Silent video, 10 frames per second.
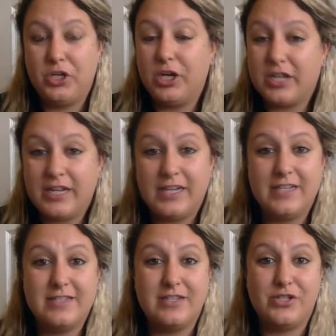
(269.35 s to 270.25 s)

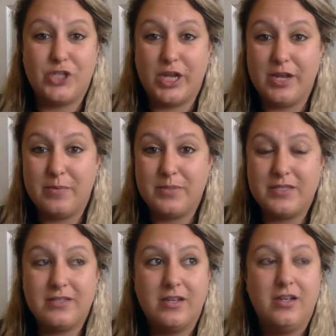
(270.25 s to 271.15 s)
cookies,
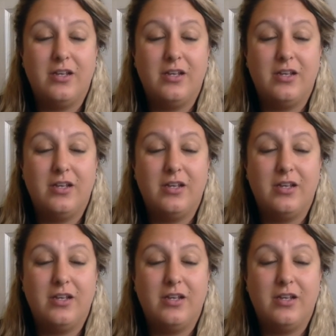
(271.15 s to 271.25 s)
chips,